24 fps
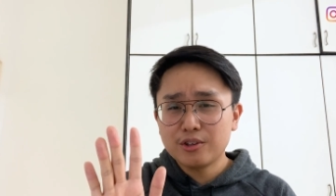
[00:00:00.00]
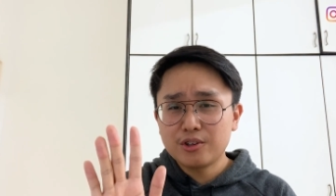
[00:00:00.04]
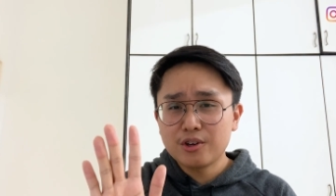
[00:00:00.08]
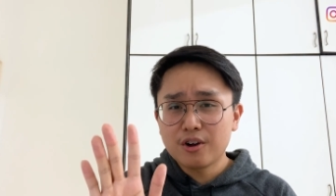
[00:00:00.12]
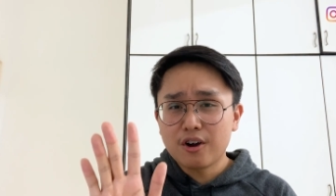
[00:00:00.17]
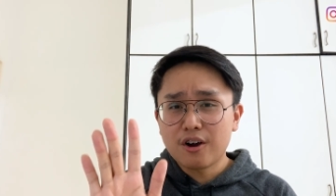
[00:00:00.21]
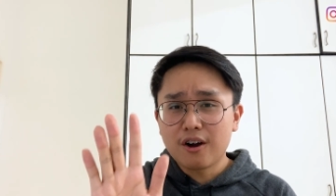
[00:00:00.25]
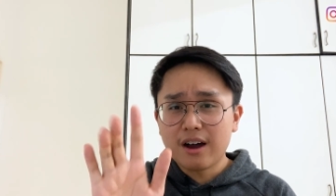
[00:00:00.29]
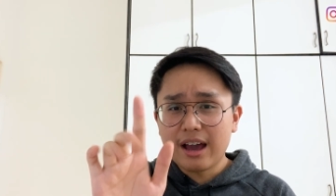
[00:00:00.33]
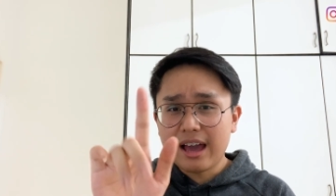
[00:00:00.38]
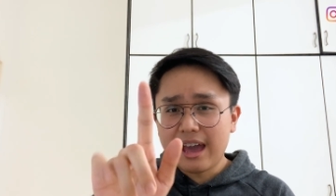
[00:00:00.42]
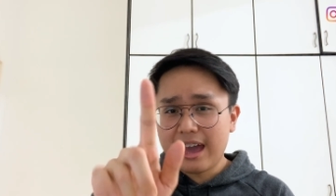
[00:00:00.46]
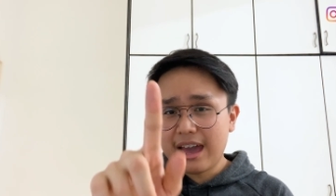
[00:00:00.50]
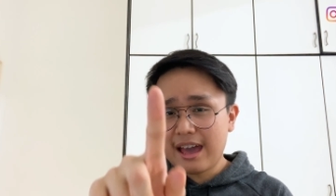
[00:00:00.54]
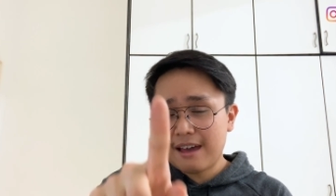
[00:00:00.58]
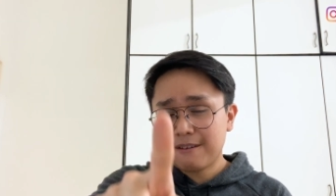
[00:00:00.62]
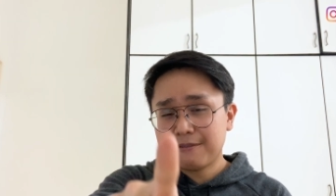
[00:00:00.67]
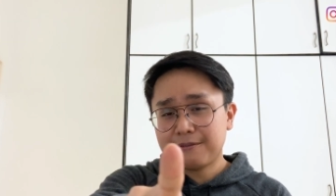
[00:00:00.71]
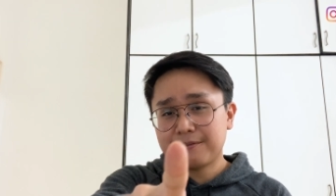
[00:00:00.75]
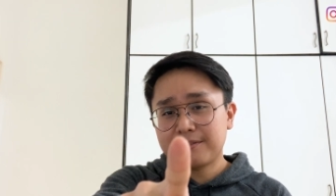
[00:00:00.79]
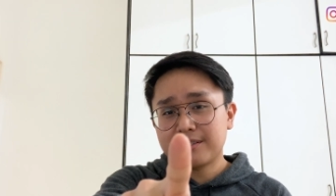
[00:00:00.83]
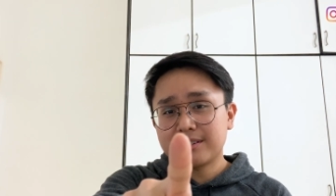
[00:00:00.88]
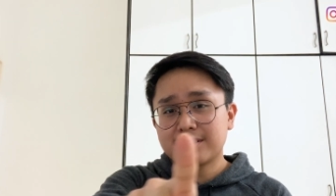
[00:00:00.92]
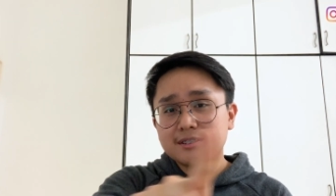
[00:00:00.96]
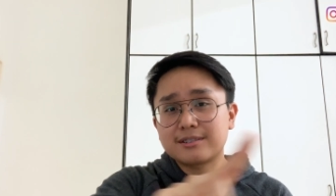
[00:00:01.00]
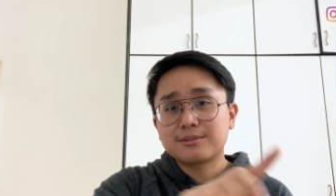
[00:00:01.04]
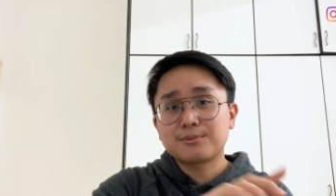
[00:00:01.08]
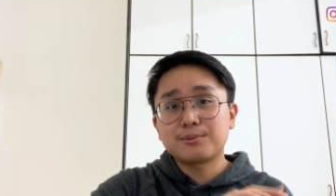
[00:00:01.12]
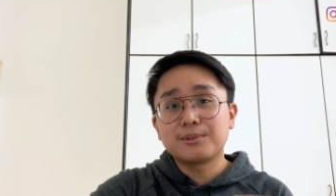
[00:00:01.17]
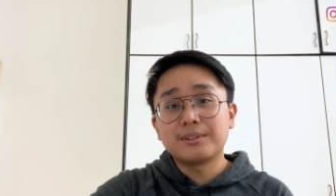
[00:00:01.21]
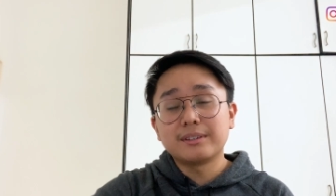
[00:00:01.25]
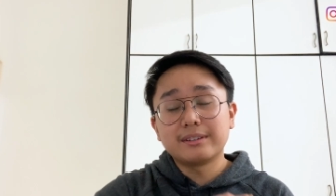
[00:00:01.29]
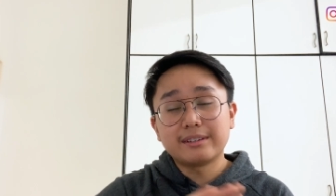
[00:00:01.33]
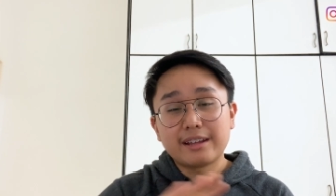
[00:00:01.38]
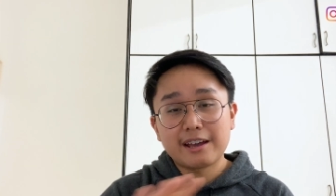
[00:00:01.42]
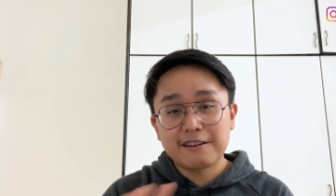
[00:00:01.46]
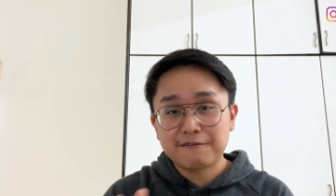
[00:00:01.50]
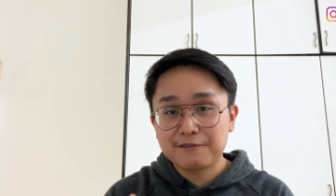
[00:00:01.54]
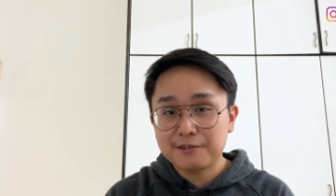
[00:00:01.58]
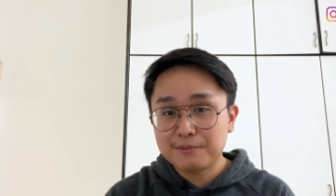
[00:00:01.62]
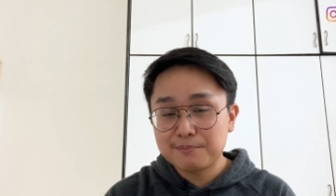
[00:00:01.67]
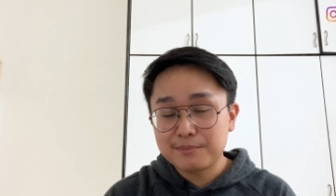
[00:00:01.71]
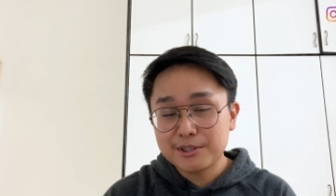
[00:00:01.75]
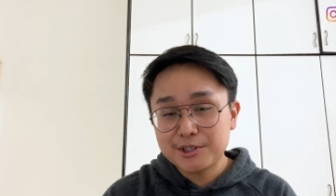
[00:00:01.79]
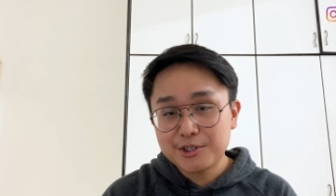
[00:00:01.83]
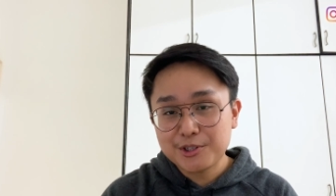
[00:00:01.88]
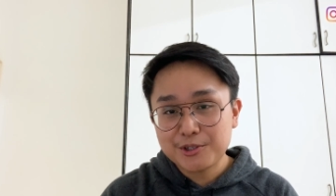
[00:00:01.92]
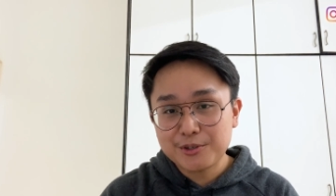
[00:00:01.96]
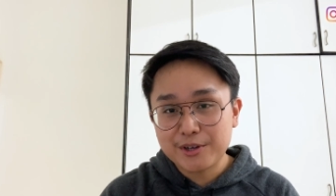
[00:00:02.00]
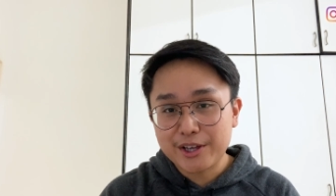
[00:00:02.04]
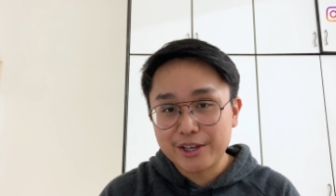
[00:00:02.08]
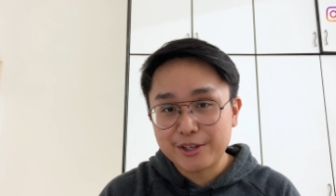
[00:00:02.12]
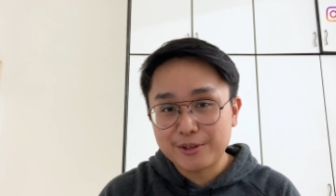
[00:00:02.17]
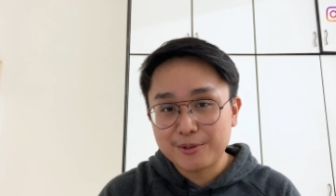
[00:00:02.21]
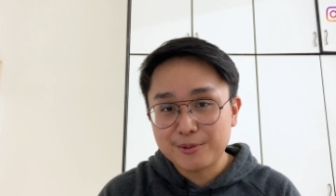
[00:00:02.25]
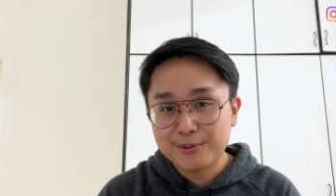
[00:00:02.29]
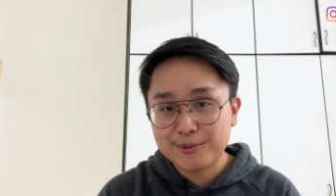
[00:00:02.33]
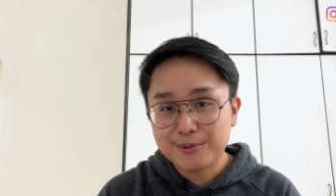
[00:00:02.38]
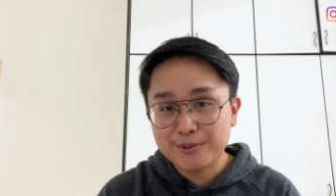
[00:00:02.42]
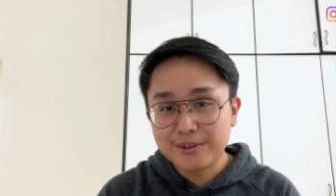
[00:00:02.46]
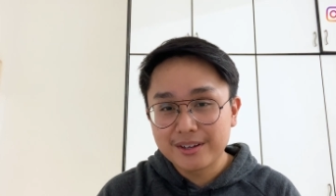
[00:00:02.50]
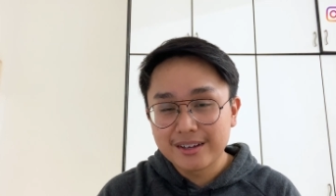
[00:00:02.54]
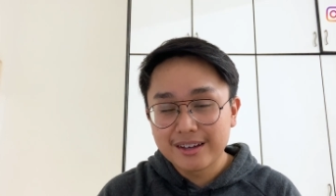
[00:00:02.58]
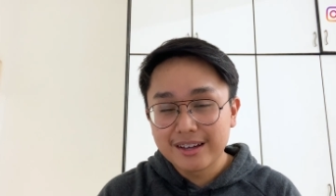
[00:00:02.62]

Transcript: your efforts will never betray you.